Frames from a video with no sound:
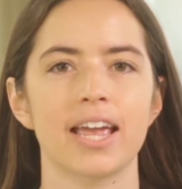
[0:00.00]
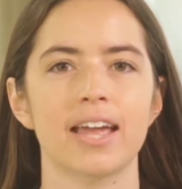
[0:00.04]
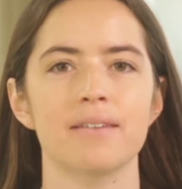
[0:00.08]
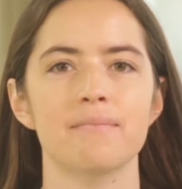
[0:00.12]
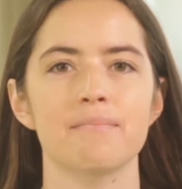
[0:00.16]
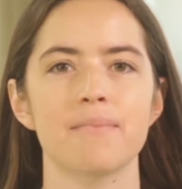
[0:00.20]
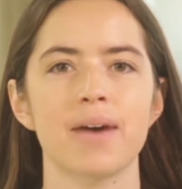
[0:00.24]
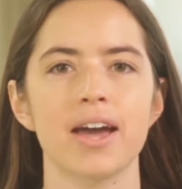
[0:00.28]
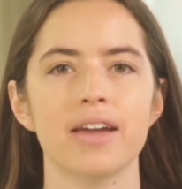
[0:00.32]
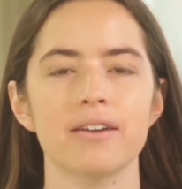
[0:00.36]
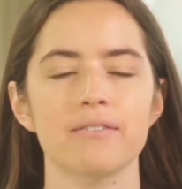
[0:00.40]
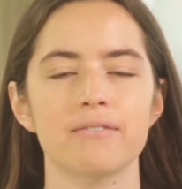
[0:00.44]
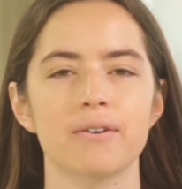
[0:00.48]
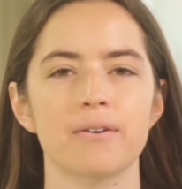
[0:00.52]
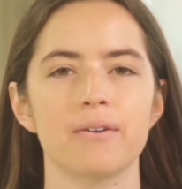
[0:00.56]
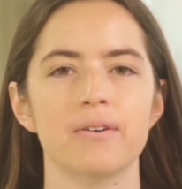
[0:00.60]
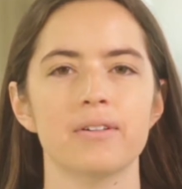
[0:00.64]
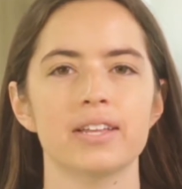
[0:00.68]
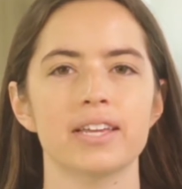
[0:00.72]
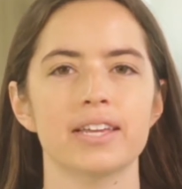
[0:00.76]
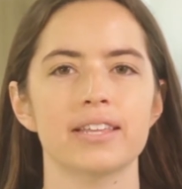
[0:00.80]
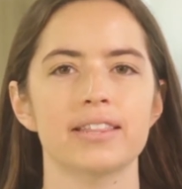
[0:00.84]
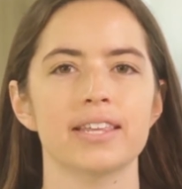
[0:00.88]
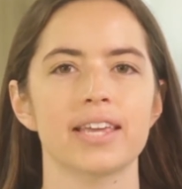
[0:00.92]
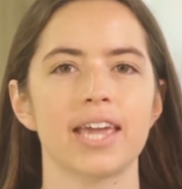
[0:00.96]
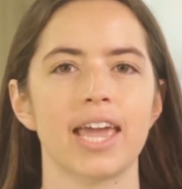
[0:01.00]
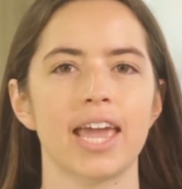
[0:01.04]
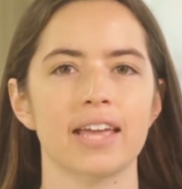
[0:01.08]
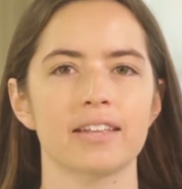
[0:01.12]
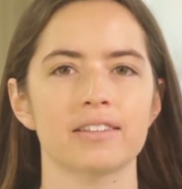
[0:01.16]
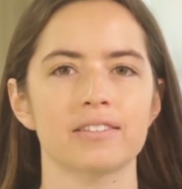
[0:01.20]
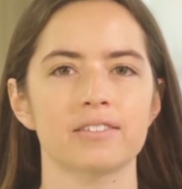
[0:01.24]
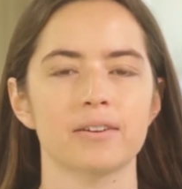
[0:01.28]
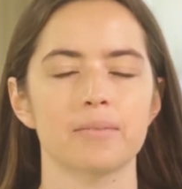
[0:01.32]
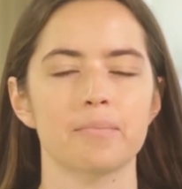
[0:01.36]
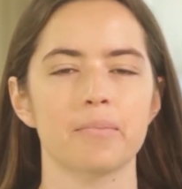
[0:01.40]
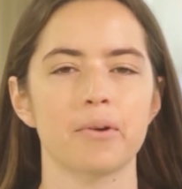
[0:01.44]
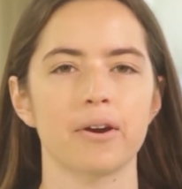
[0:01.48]
and my role in the
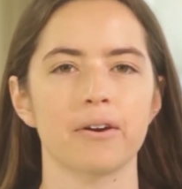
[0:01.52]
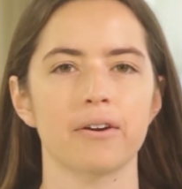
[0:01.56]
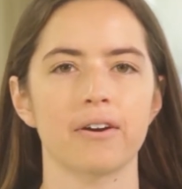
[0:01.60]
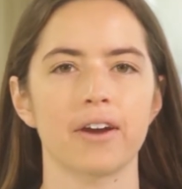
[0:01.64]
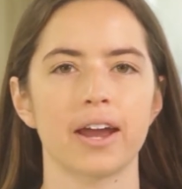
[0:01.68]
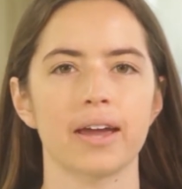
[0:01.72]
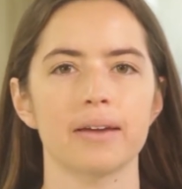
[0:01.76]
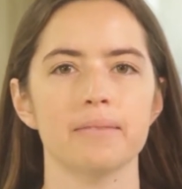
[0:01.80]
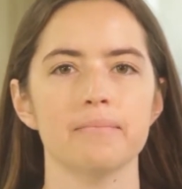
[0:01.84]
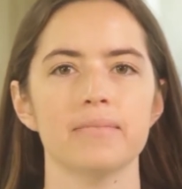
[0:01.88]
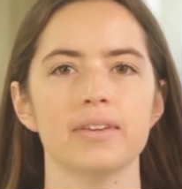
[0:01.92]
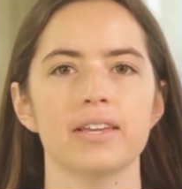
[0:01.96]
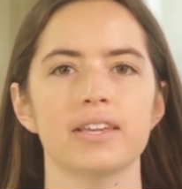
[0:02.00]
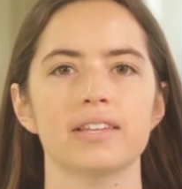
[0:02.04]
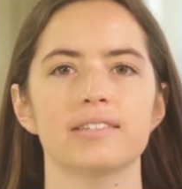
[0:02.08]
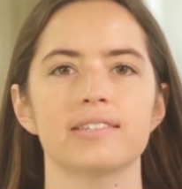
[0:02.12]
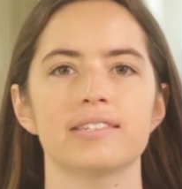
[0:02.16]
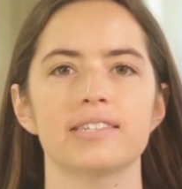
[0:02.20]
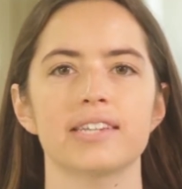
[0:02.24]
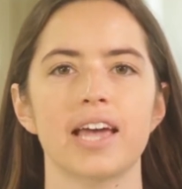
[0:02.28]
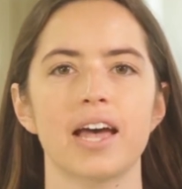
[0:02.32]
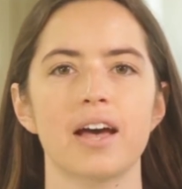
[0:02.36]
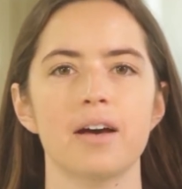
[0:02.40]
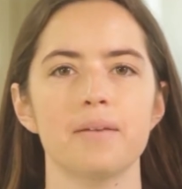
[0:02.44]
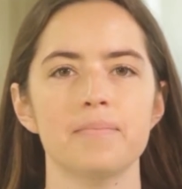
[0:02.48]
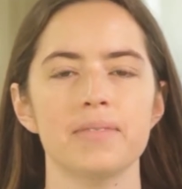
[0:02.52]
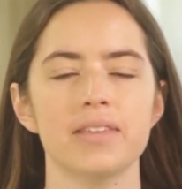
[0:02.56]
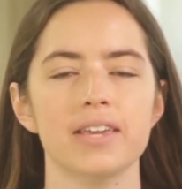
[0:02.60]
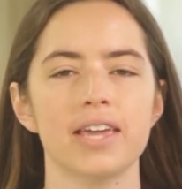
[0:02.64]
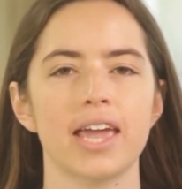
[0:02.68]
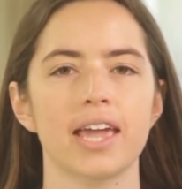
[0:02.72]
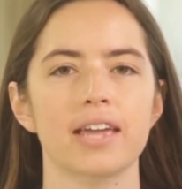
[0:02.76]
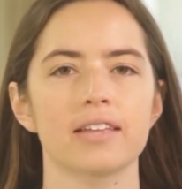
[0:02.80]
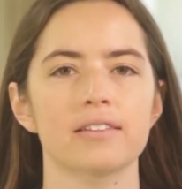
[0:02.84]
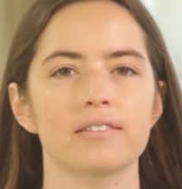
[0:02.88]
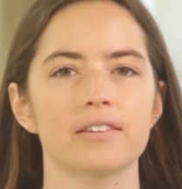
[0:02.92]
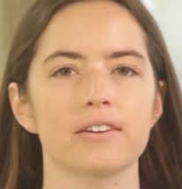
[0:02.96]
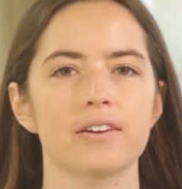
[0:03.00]
cancer program is to help the
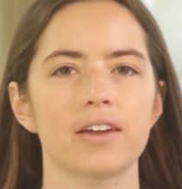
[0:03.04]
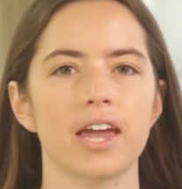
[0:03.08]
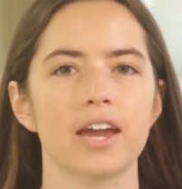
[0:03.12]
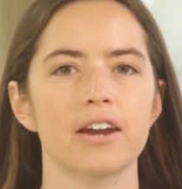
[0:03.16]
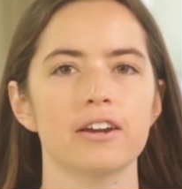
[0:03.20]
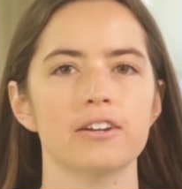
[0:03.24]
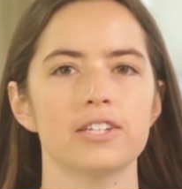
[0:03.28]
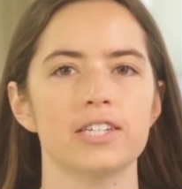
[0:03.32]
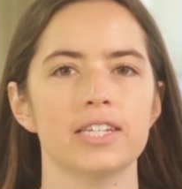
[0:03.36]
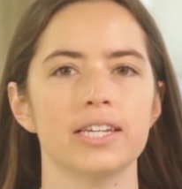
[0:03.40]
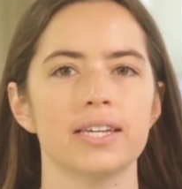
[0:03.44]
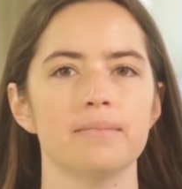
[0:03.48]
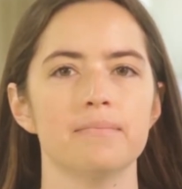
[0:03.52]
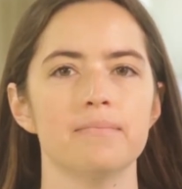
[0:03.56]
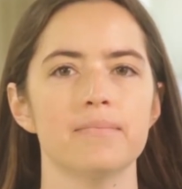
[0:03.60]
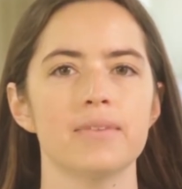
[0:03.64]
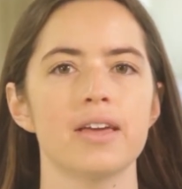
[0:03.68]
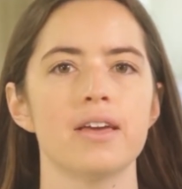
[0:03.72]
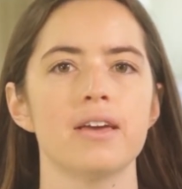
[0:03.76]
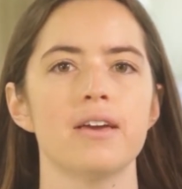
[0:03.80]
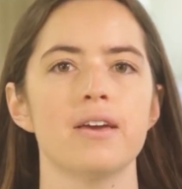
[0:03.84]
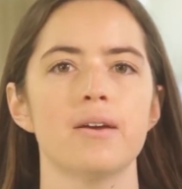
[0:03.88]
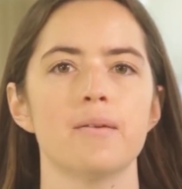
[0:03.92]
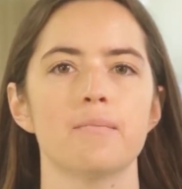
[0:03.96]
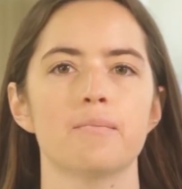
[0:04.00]
cancer care team